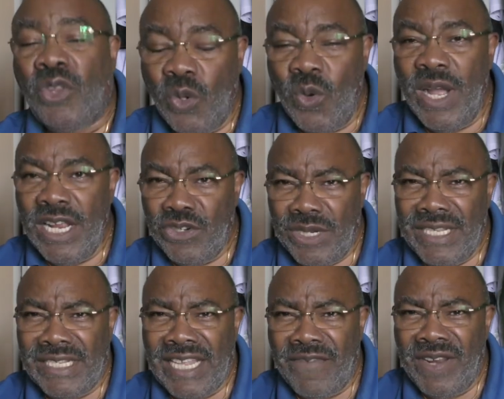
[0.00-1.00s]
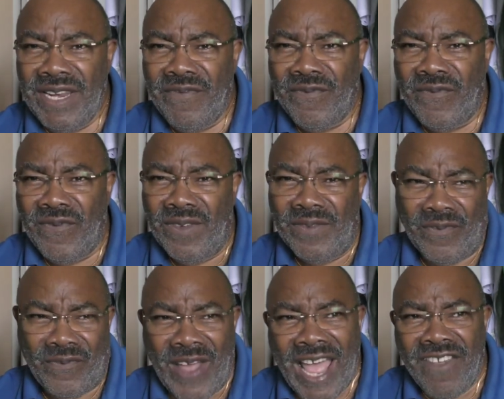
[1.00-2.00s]

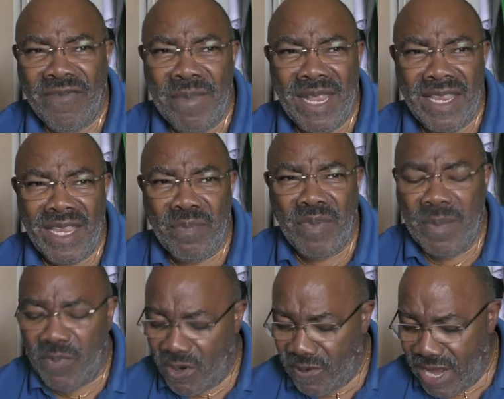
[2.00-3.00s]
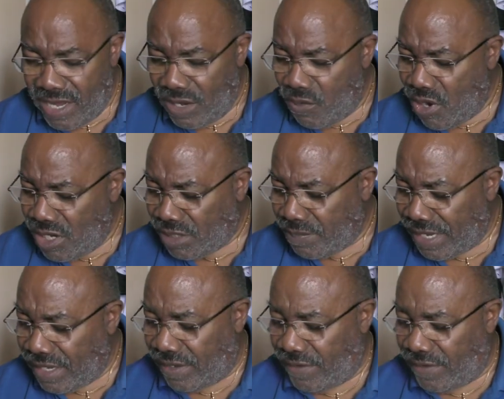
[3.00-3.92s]
275 million people around the world speak